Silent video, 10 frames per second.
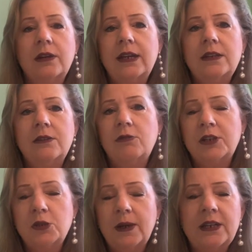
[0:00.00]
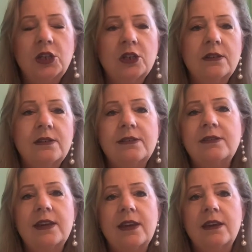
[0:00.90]
in graduations,
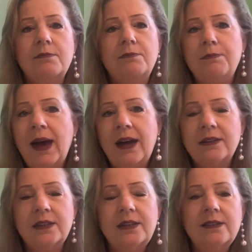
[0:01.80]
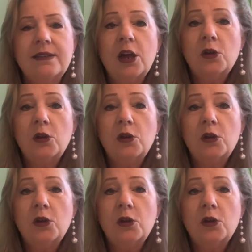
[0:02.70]
their parties,